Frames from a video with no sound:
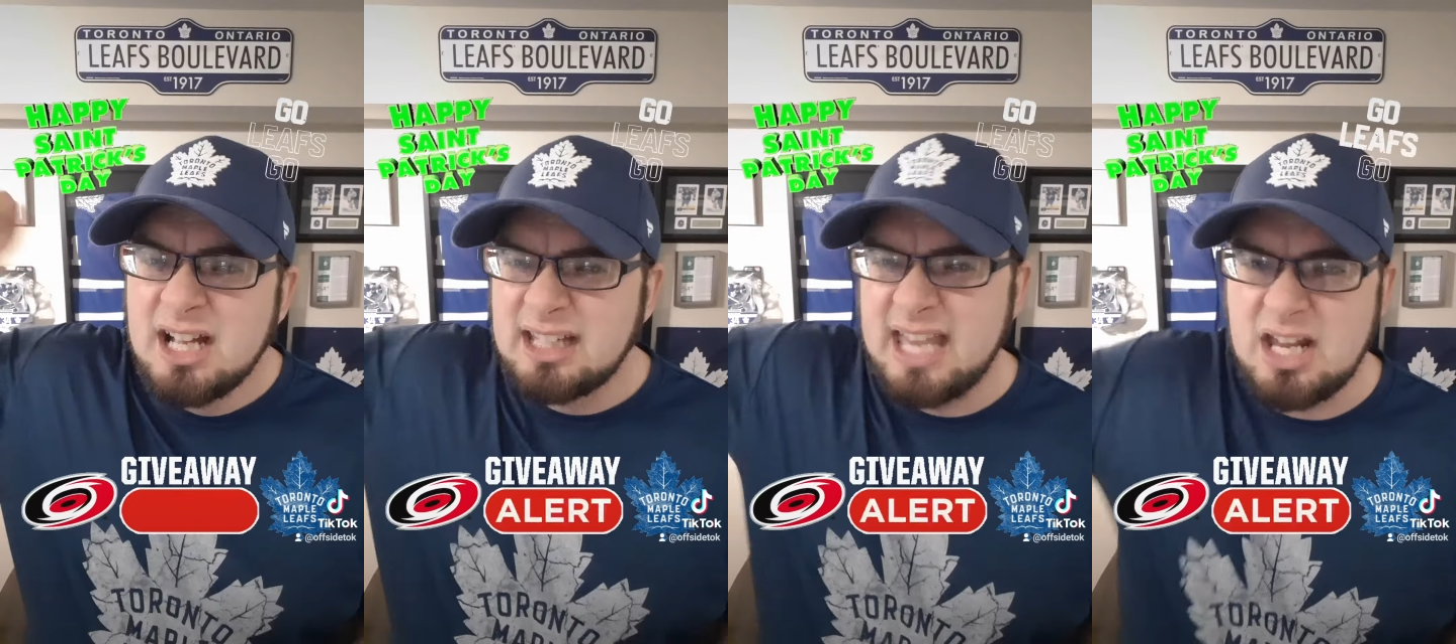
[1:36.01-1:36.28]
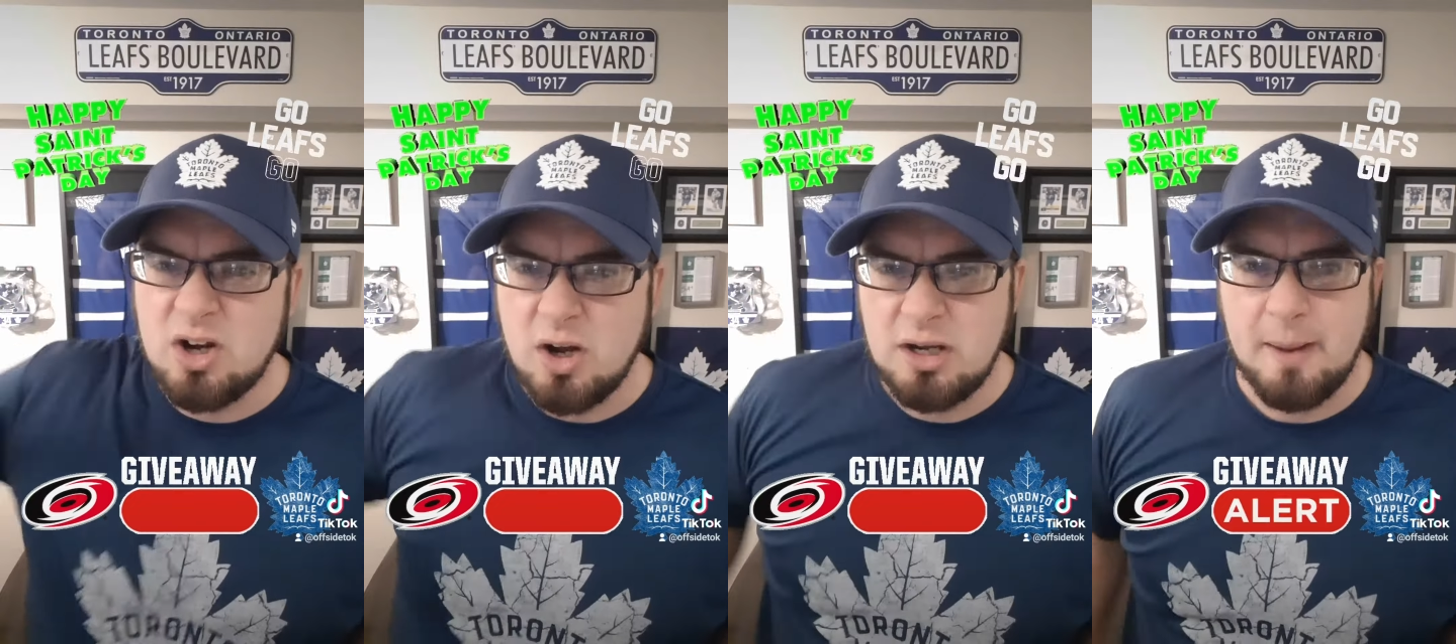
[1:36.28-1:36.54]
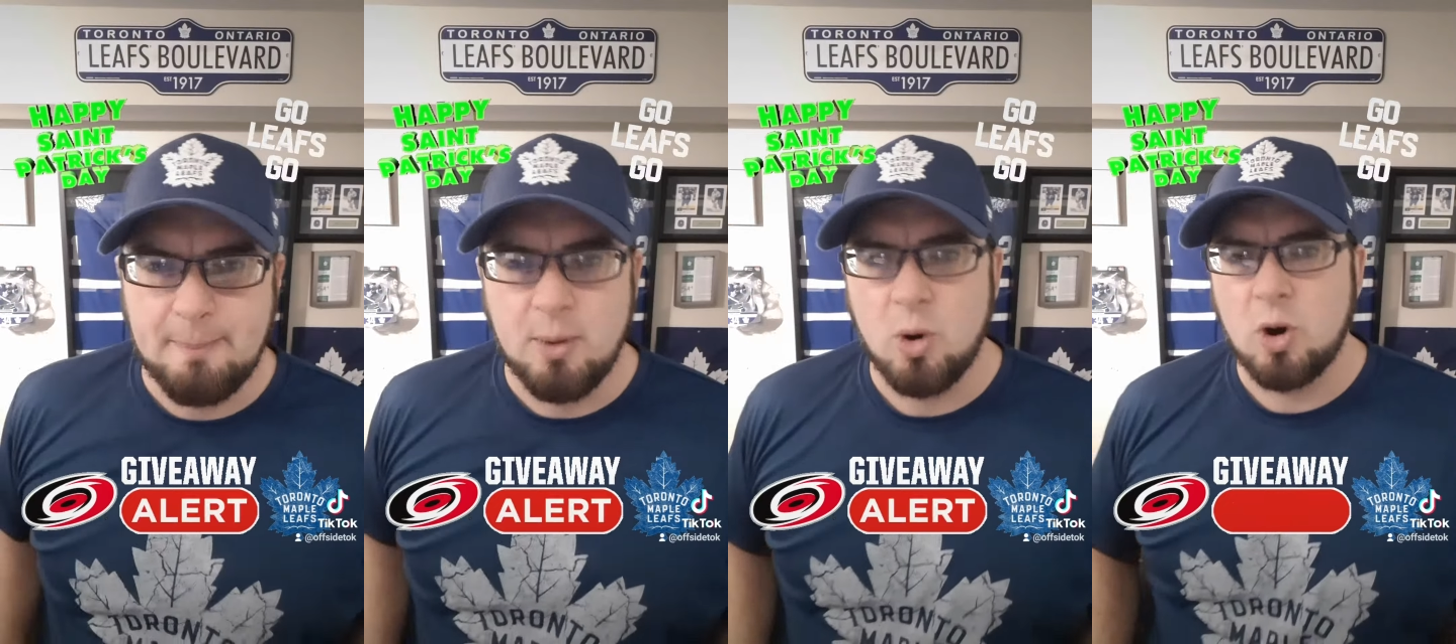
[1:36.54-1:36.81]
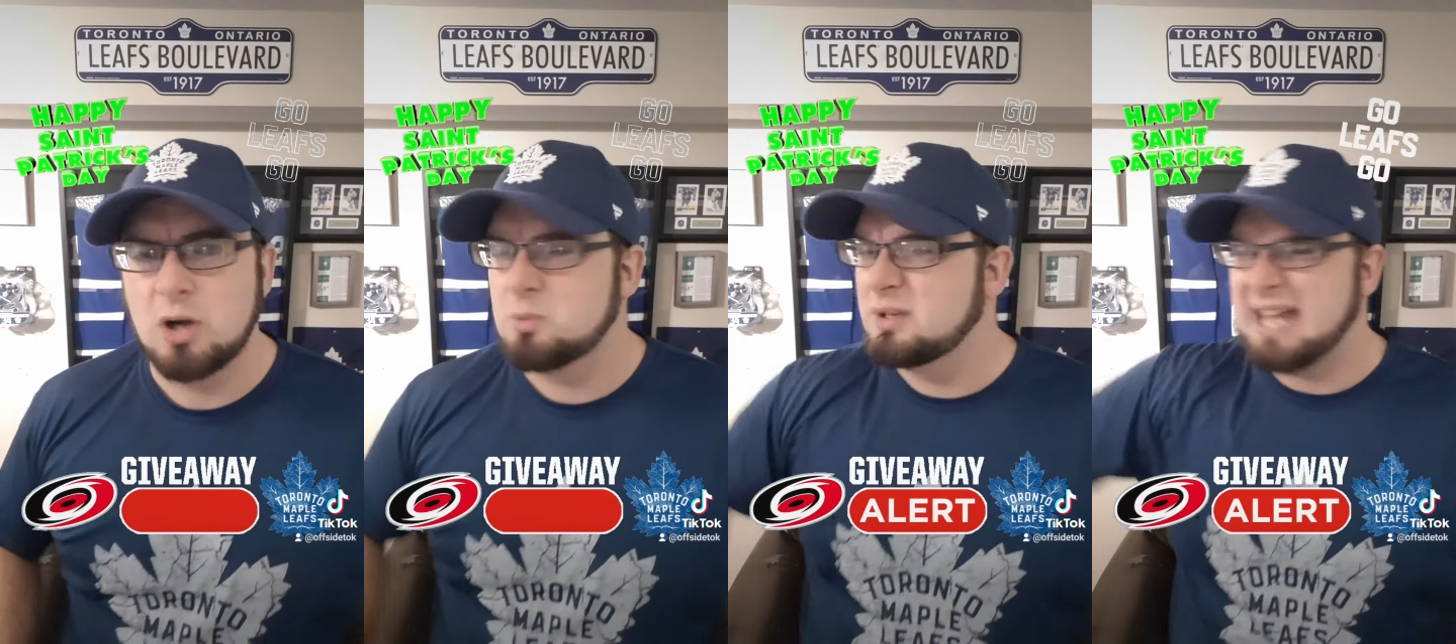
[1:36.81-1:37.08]
get on the
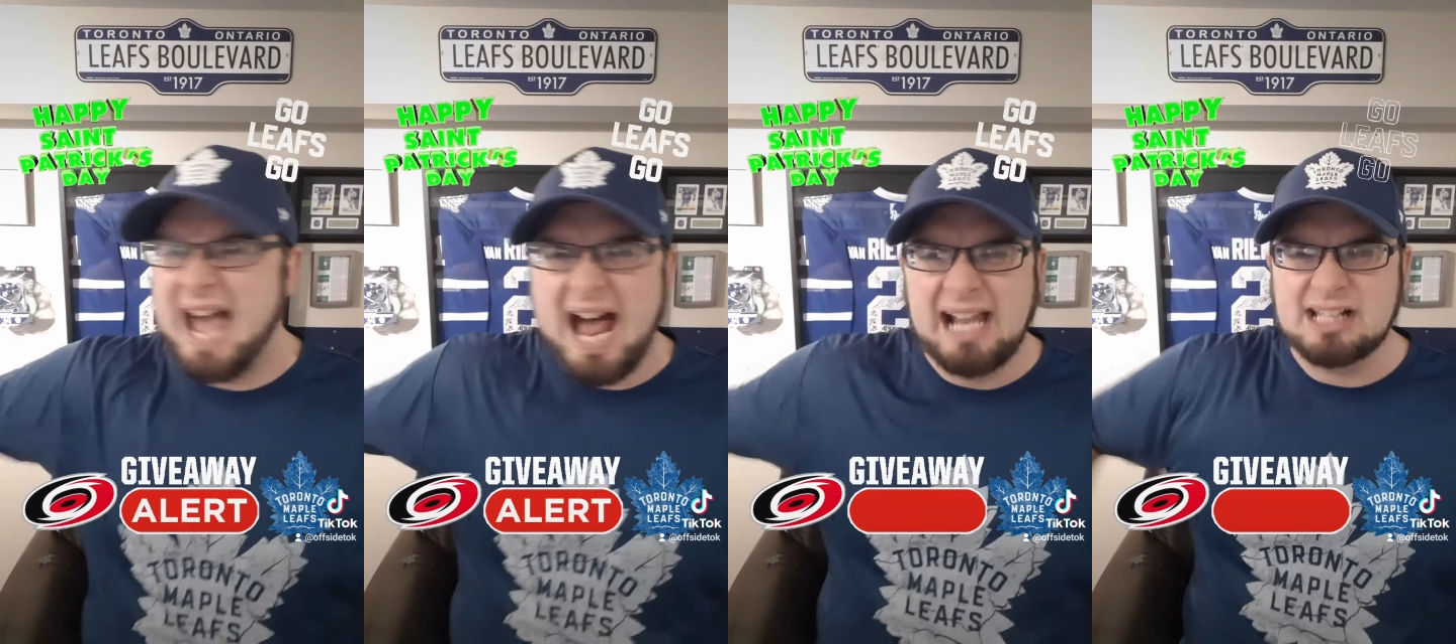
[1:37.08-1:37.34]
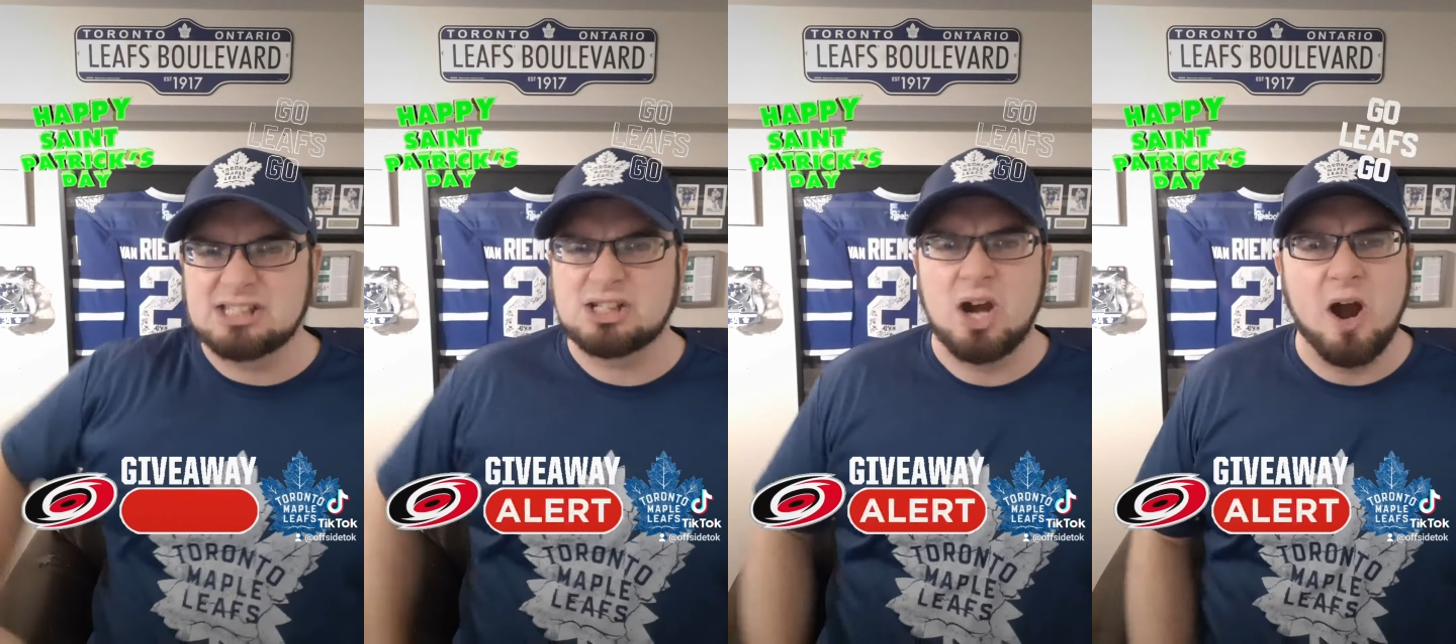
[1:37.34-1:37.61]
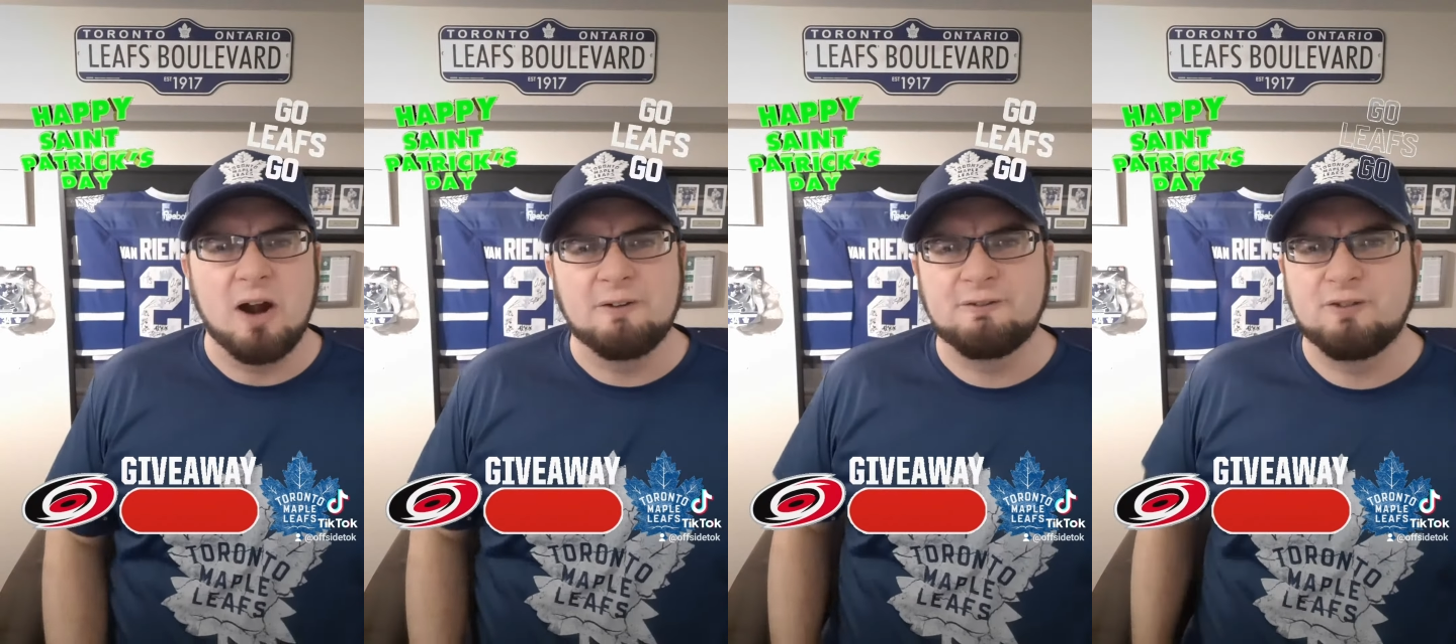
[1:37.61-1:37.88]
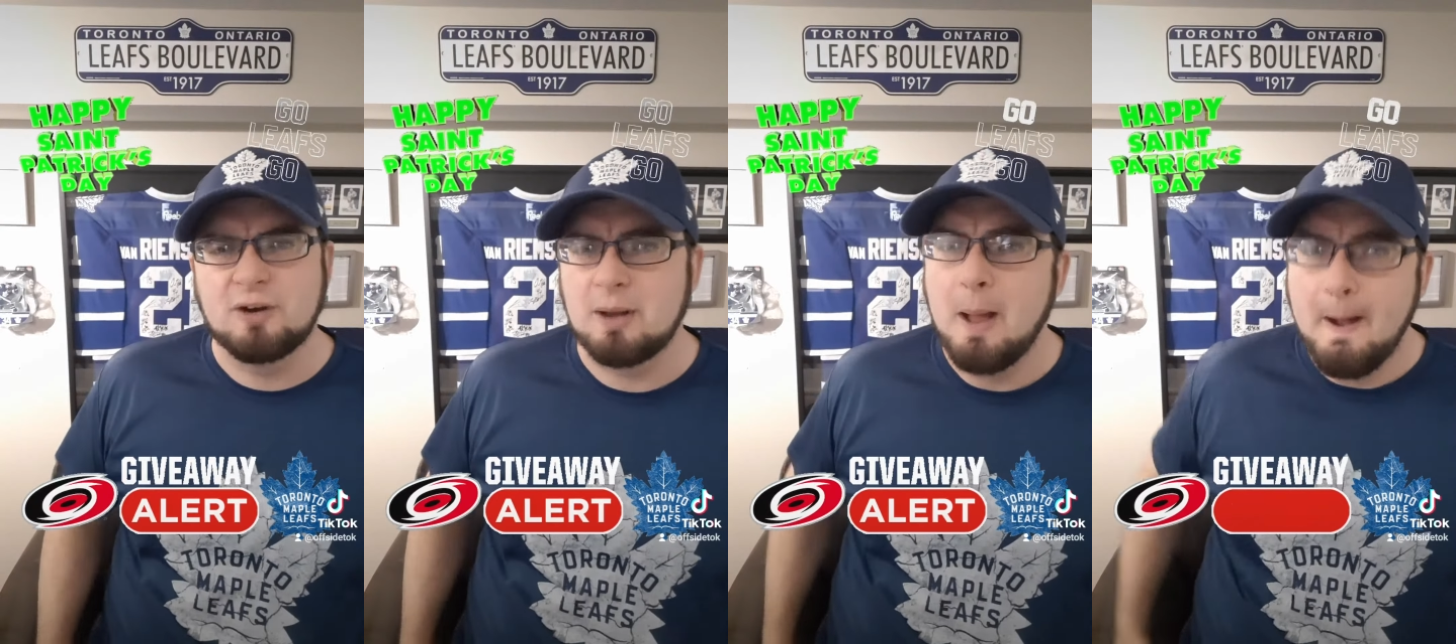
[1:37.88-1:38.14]
board with Alex
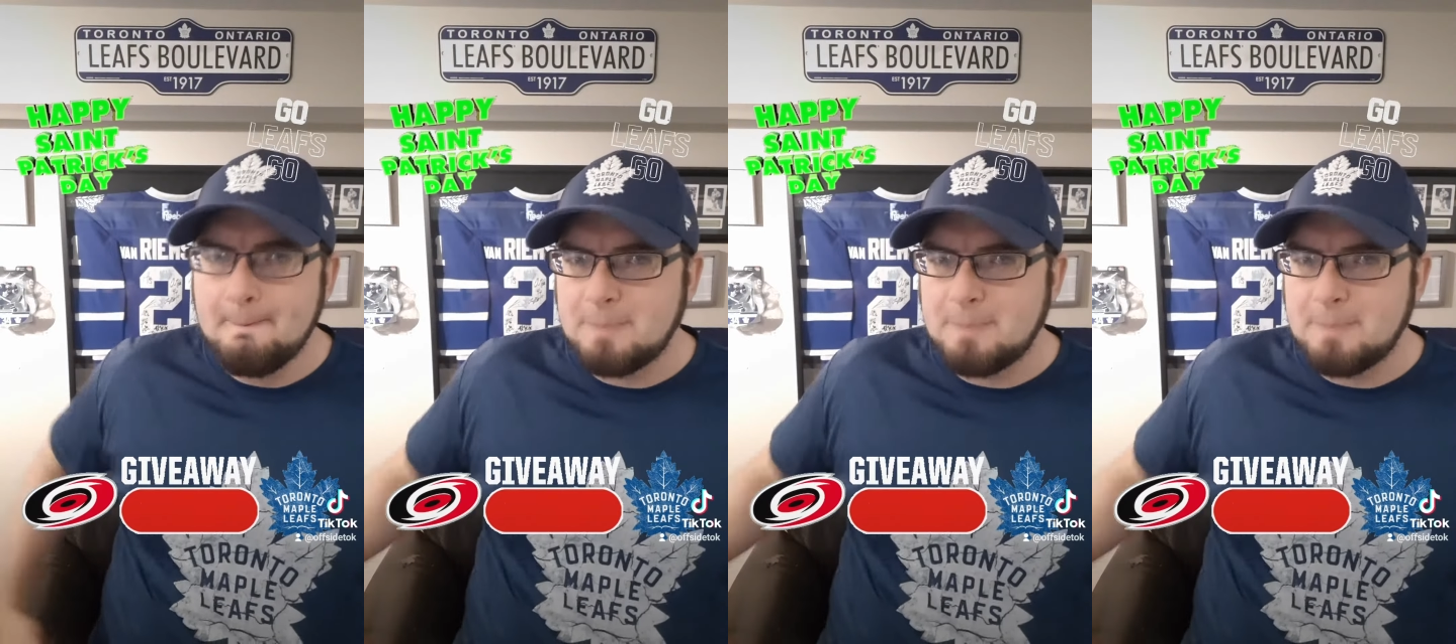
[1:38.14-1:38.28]
Kerfoot